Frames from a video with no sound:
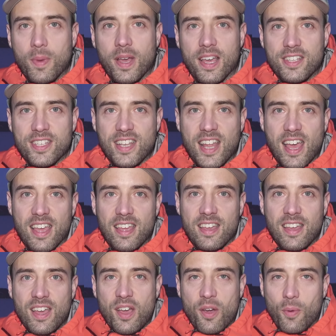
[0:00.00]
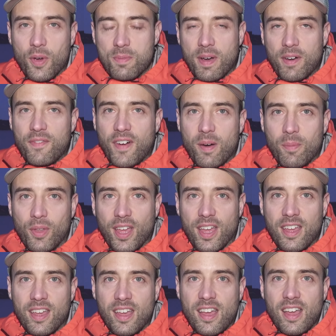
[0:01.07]
here today with my family
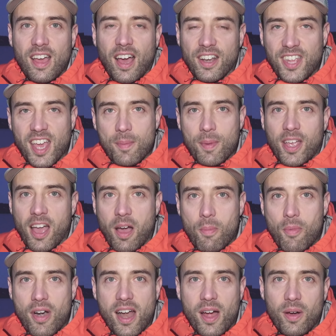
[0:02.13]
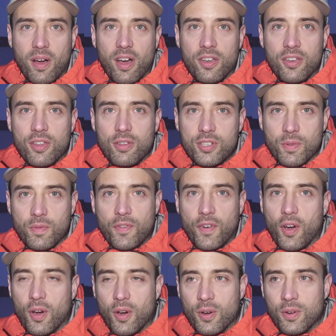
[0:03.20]
and get my camera out and do some
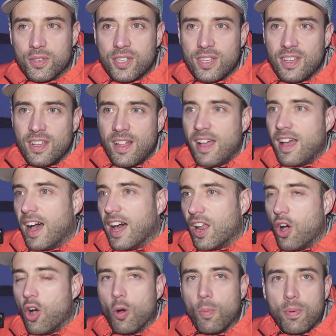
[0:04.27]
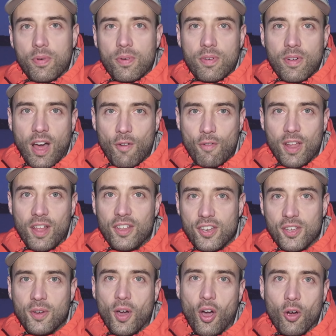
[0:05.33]
photos. And I really
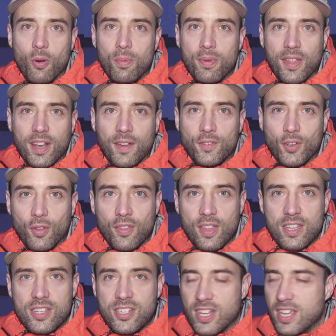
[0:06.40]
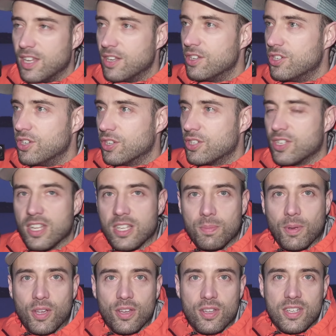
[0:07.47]
do hope that I've done this scene justice,
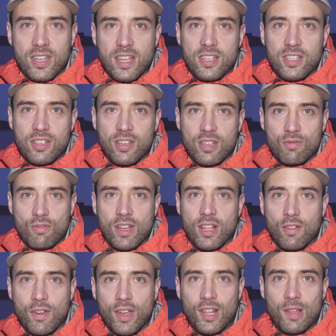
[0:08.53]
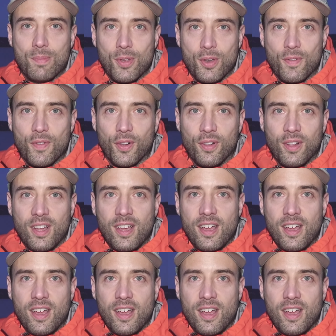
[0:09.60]
because it is really beautiful.